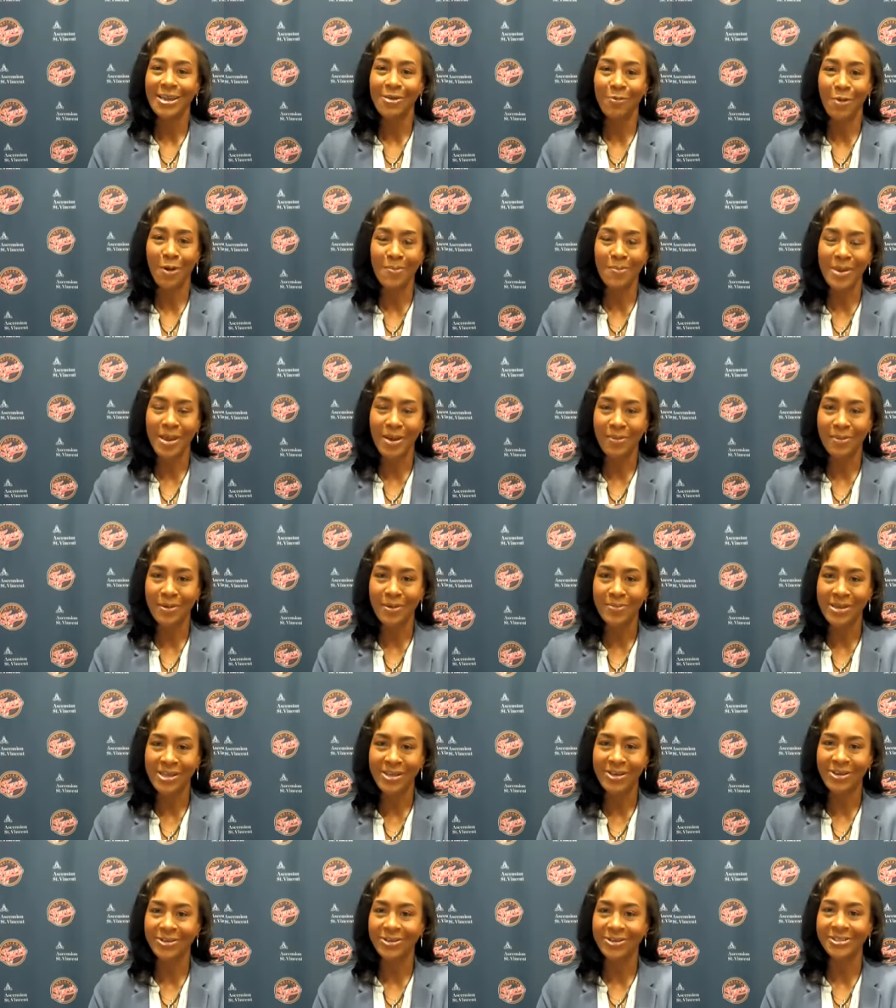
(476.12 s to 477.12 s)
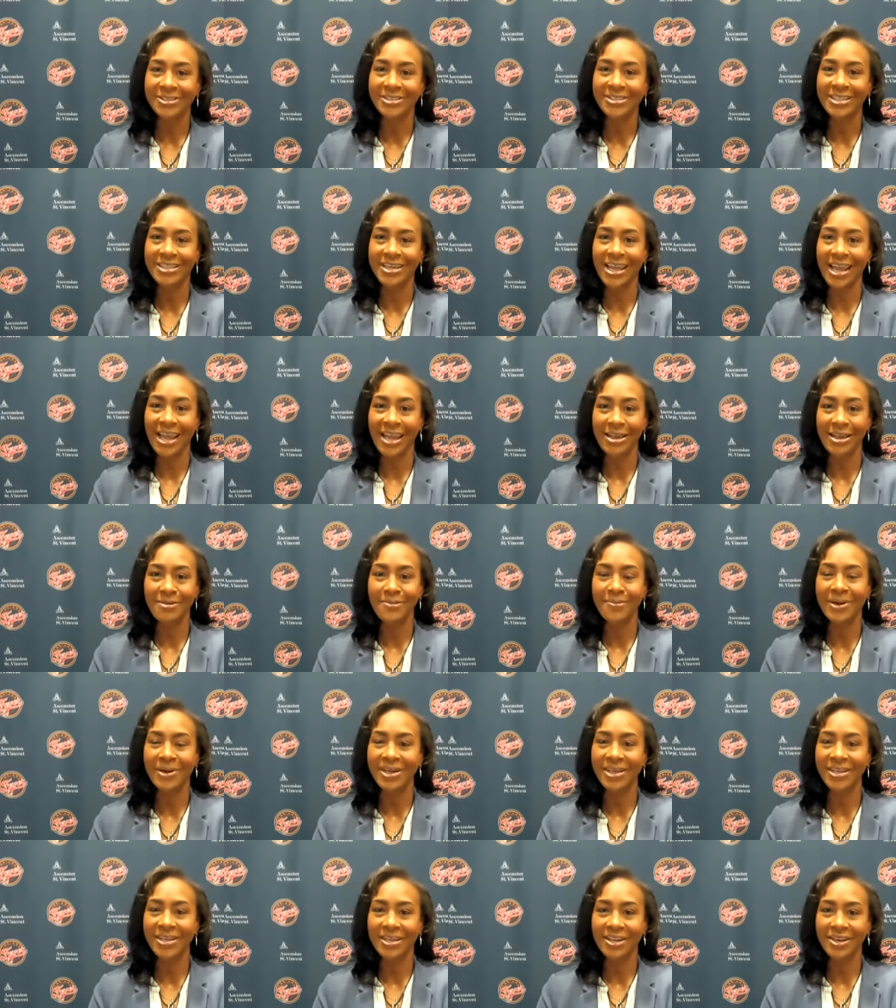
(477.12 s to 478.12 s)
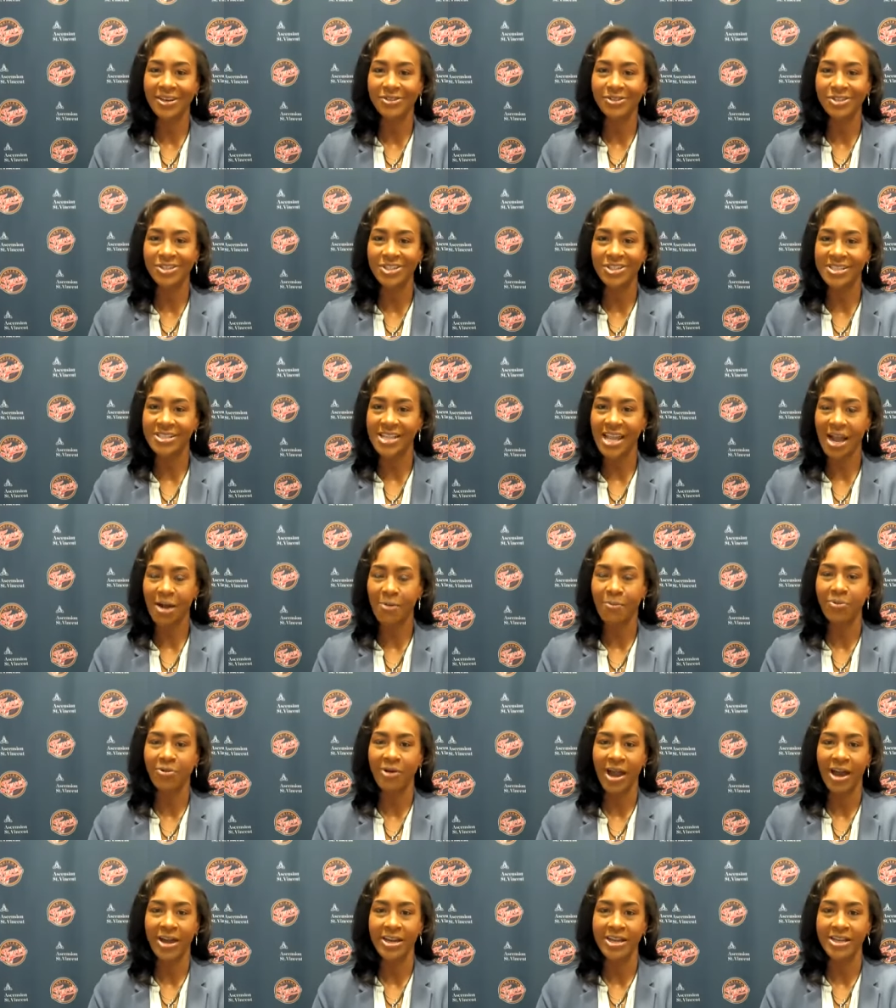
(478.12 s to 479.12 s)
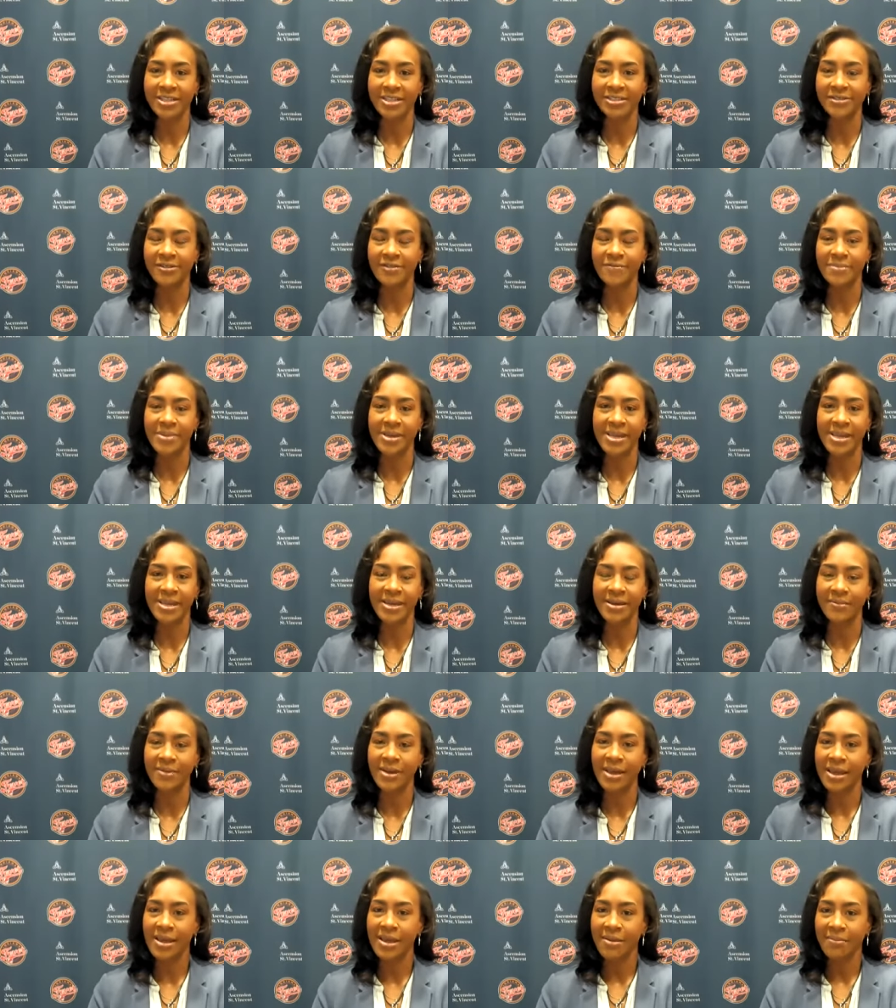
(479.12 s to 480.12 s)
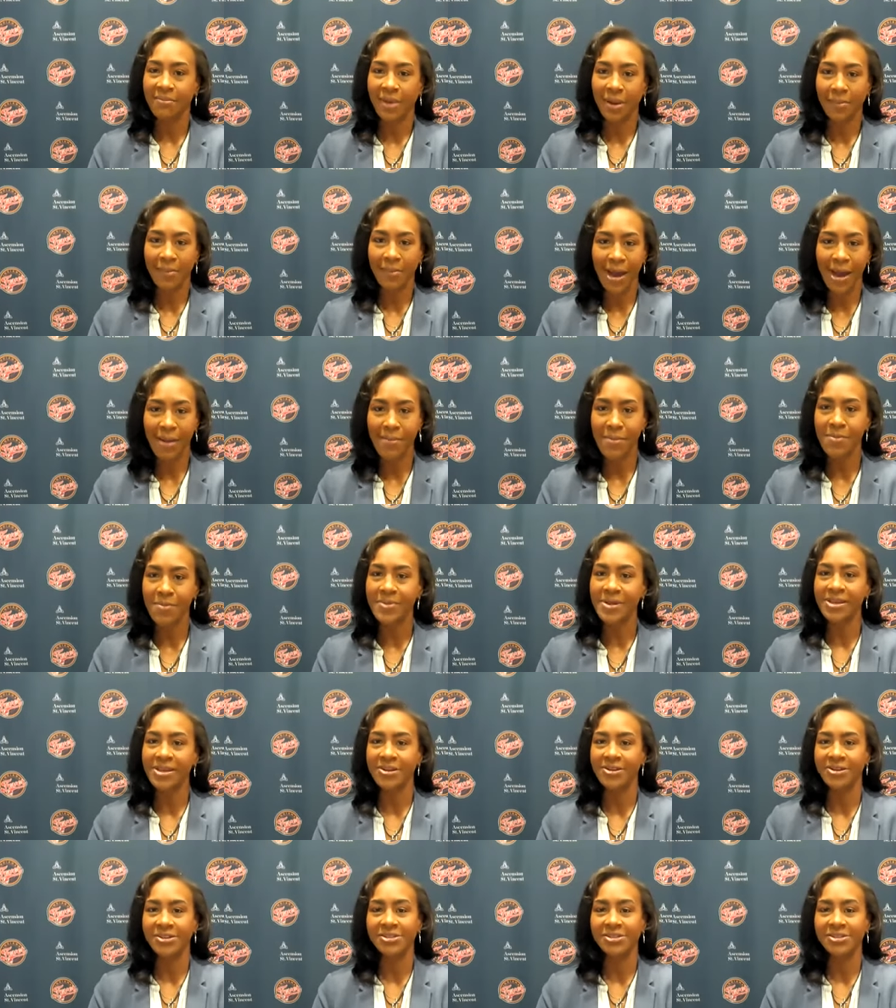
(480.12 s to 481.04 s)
He won't be able to be here today, but, you know, just how proud he is of me, and my mom will be